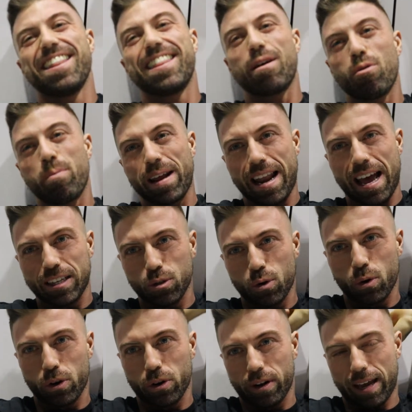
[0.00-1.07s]
They will be less
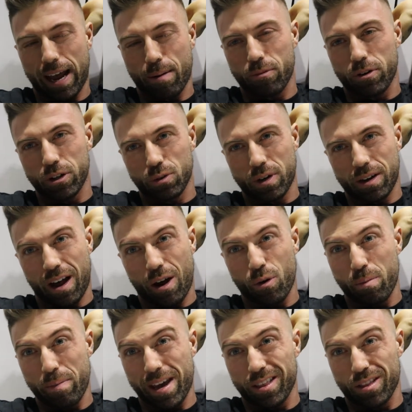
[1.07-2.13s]
awkward on camera as well. I
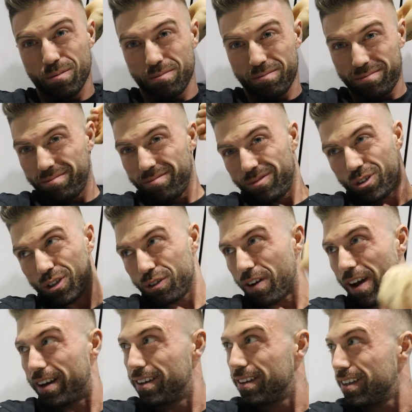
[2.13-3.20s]
will make them. So it's
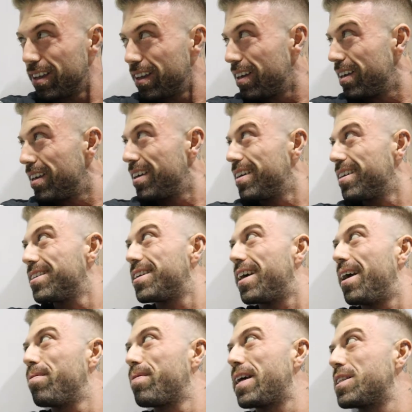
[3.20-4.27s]
fine.
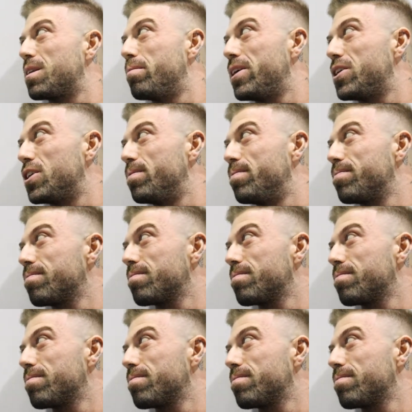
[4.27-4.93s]
That's the mission.